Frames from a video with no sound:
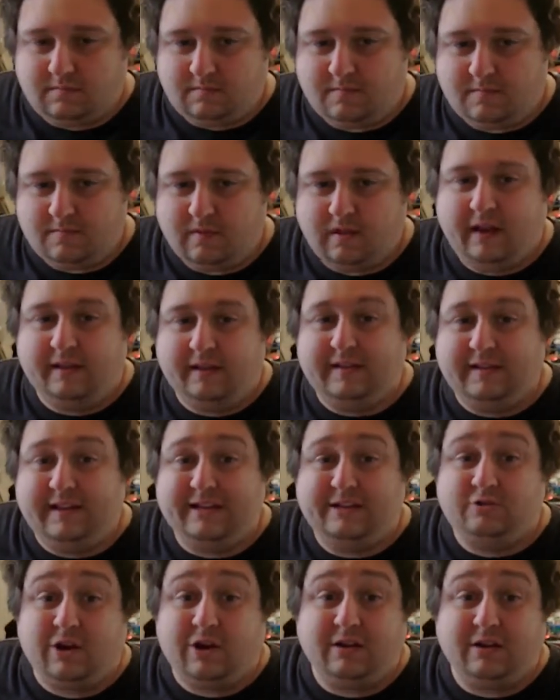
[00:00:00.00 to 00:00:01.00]
And then
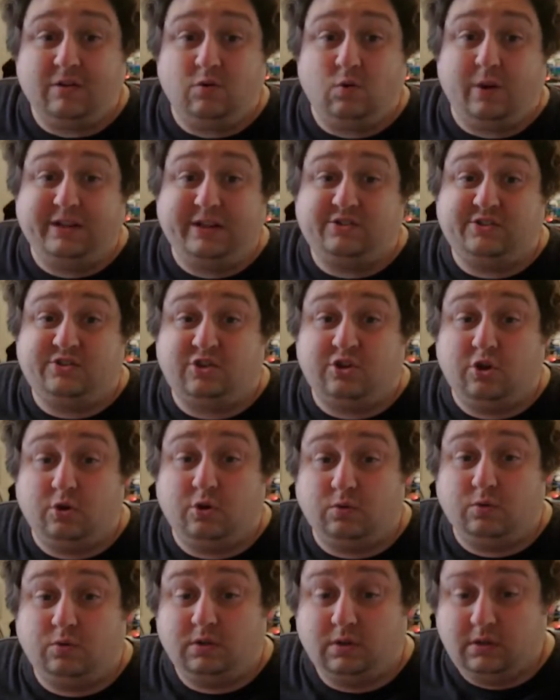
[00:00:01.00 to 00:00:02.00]
Dragon Quest 2
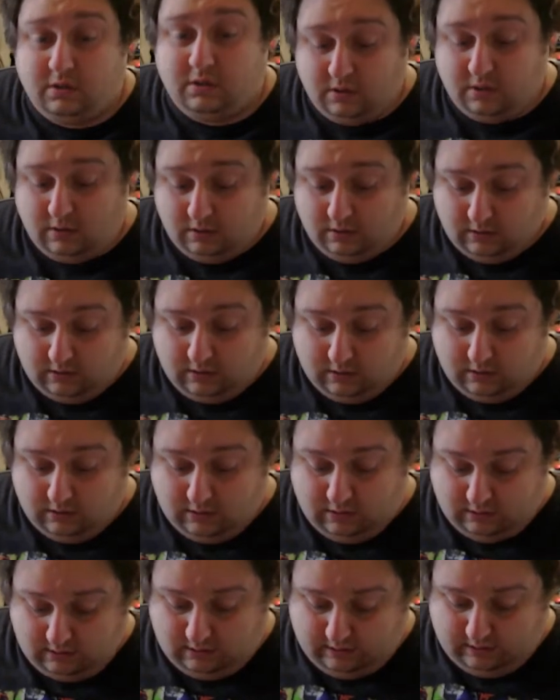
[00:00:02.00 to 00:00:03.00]

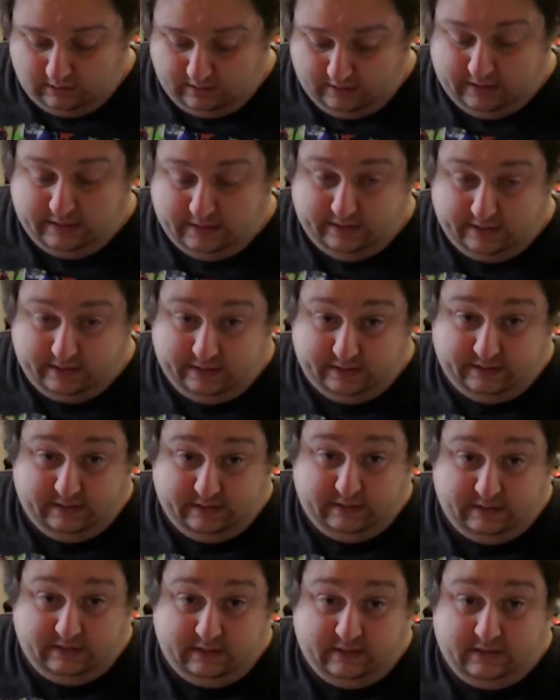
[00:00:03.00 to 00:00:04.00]

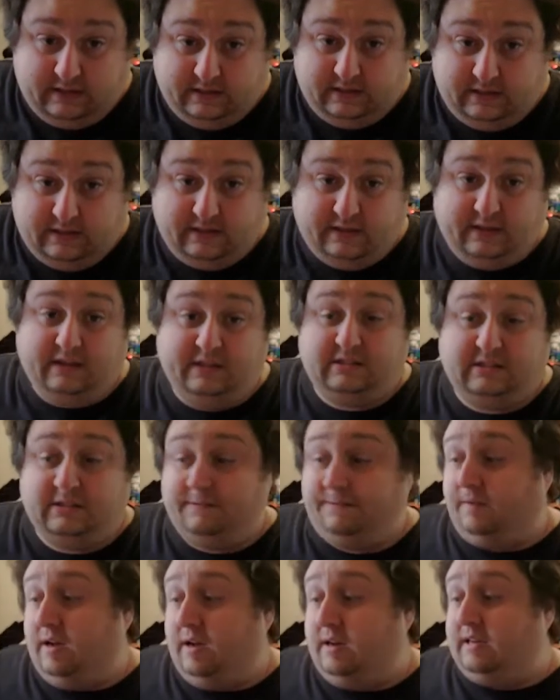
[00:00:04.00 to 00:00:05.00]
is a
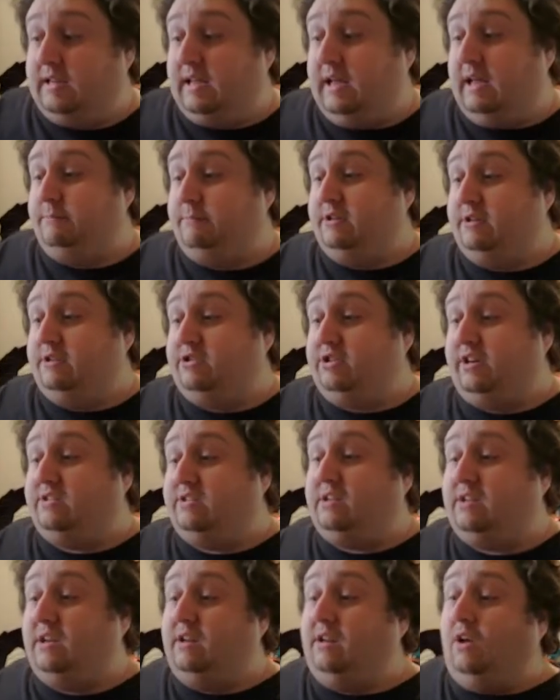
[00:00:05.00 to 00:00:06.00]
fun game. It's just
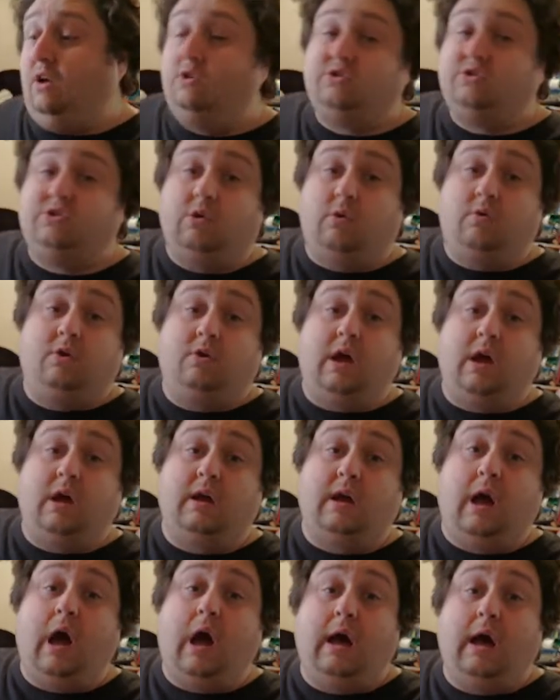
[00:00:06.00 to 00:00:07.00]
also a
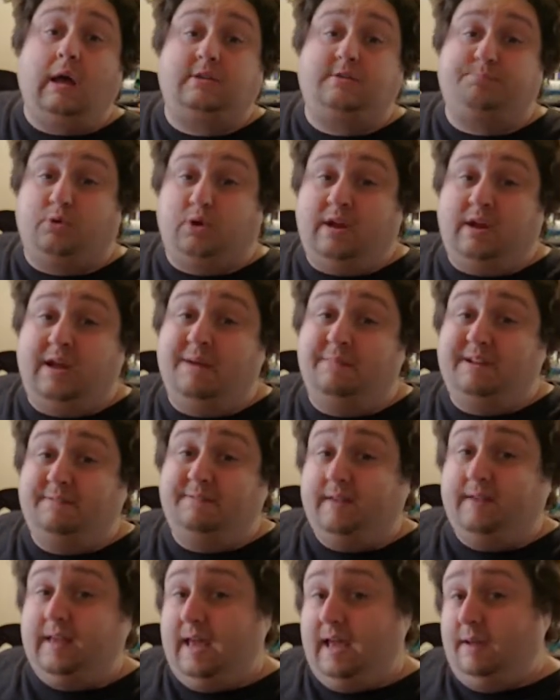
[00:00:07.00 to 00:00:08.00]
cost-prohibitive
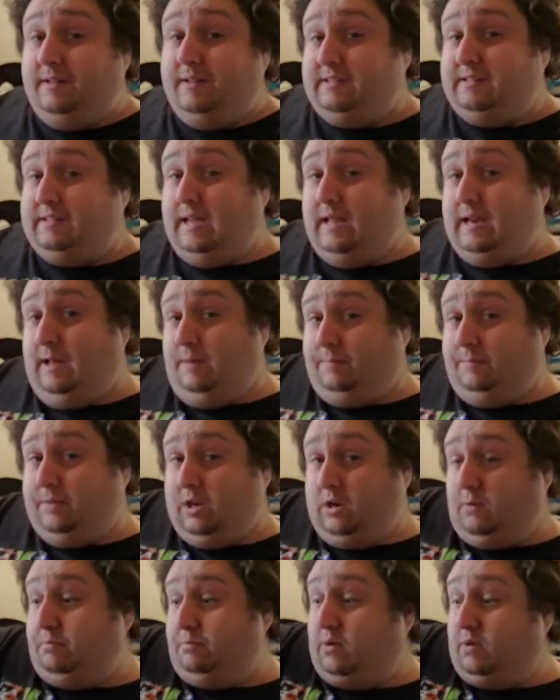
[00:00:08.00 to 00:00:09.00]
game. It's getting up there
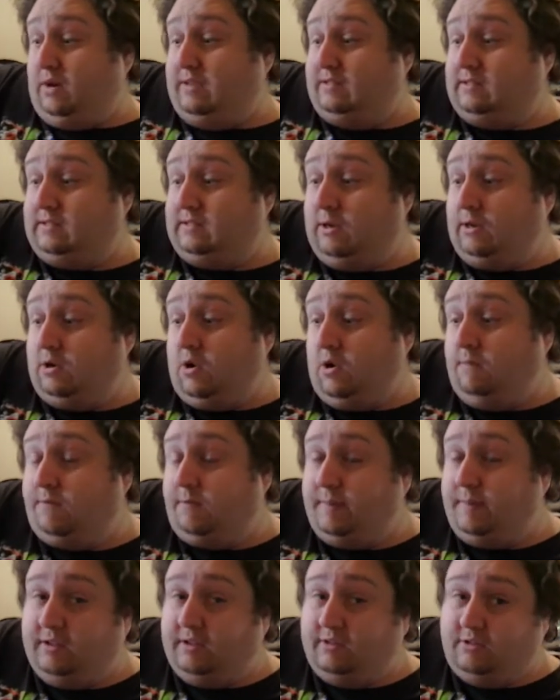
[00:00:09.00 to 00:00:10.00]
in price. It's now going for
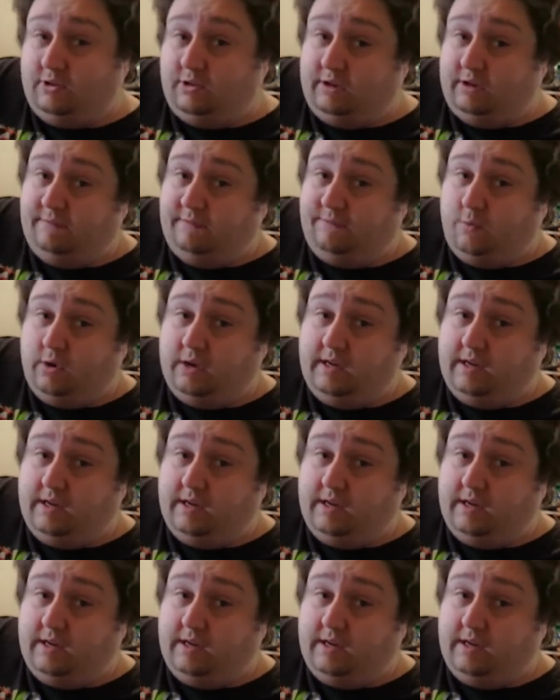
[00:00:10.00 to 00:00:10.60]
about $30, $40.